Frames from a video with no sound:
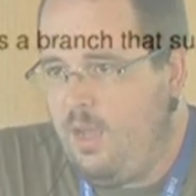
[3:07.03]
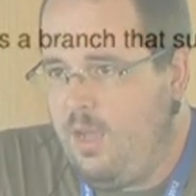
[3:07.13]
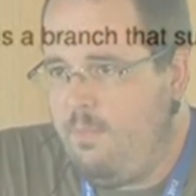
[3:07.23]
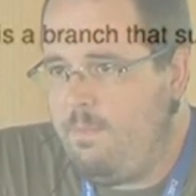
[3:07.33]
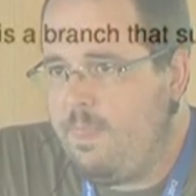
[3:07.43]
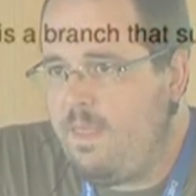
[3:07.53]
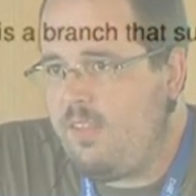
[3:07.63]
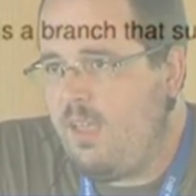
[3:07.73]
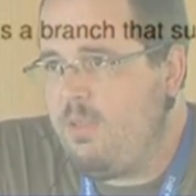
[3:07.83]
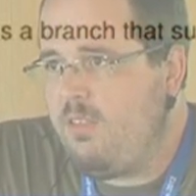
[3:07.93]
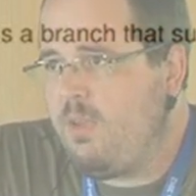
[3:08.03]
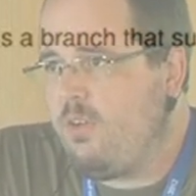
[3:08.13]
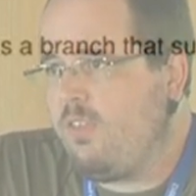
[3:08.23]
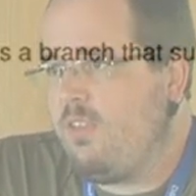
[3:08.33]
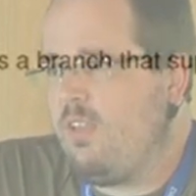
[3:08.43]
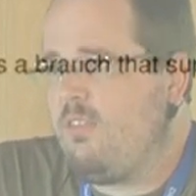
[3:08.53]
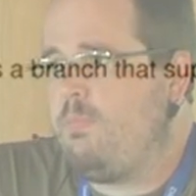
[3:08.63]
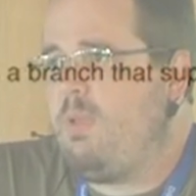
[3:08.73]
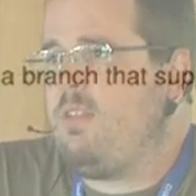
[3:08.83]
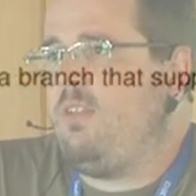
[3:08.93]
Um, this happens because it has
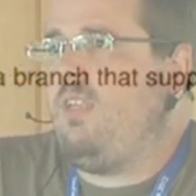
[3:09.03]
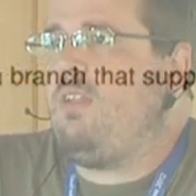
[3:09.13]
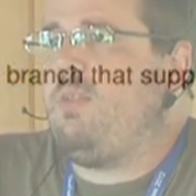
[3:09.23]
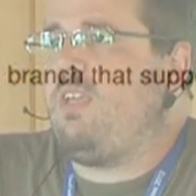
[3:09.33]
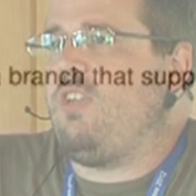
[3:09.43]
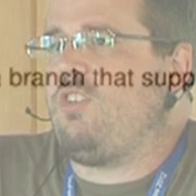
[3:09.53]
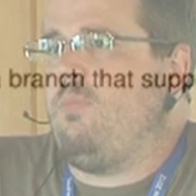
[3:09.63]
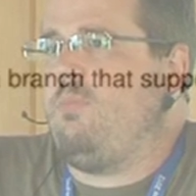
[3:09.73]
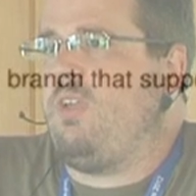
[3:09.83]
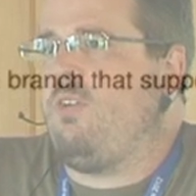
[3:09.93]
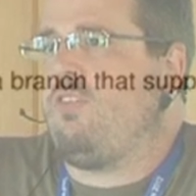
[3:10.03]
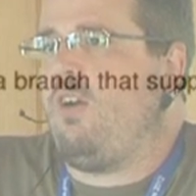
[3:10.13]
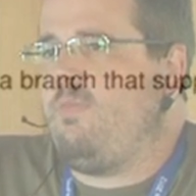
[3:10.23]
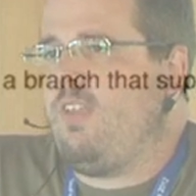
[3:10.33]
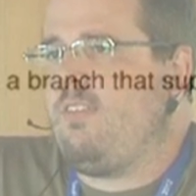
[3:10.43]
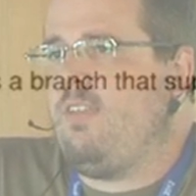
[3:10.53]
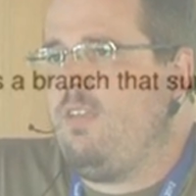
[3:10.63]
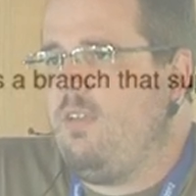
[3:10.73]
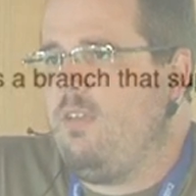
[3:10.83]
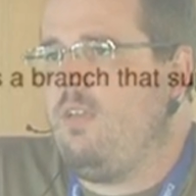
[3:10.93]
built-in deduplication, because obviously
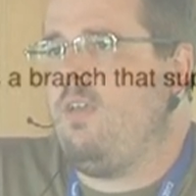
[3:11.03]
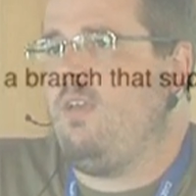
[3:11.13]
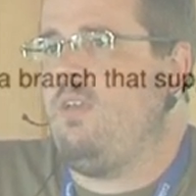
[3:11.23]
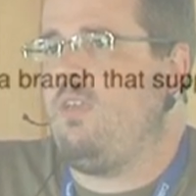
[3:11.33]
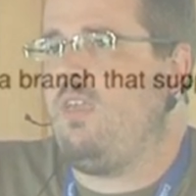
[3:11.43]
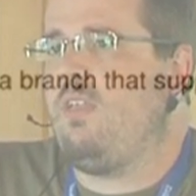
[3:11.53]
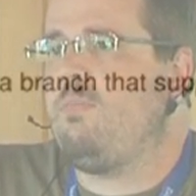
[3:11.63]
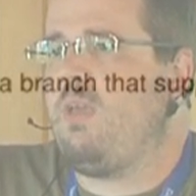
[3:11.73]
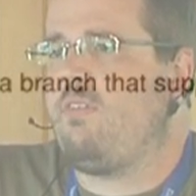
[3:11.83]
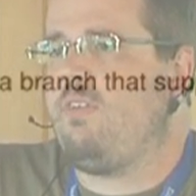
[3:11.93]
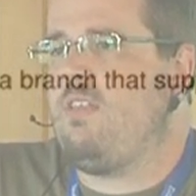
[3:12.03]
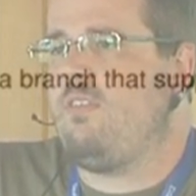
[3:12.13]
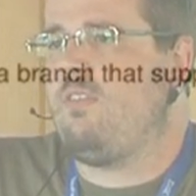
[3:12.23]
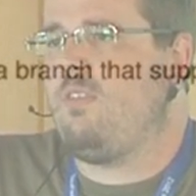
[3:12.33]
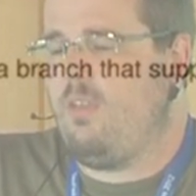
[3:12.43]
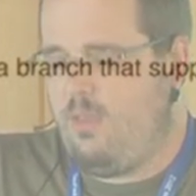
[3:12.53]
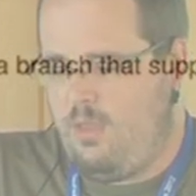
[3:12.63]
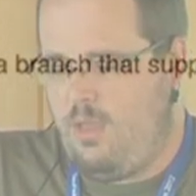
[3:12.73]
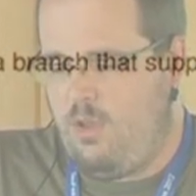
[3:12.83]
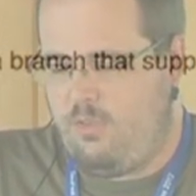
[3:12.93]
uh, Git pack files
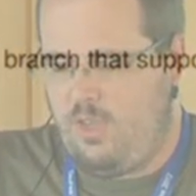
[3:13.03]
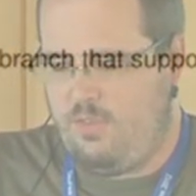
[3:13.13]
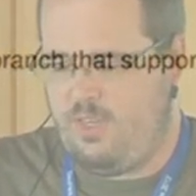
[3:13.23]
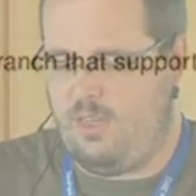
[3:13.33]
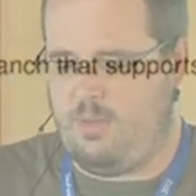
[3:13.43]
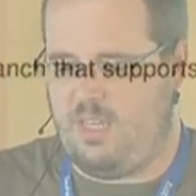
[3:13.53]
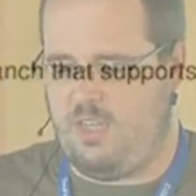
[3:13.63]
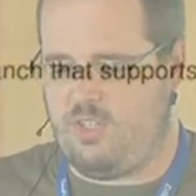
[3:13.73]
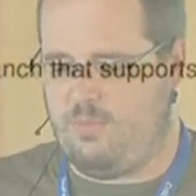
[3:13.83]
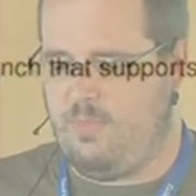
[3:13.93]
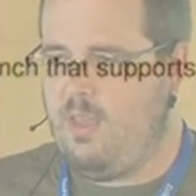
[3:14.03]
also have deduplication.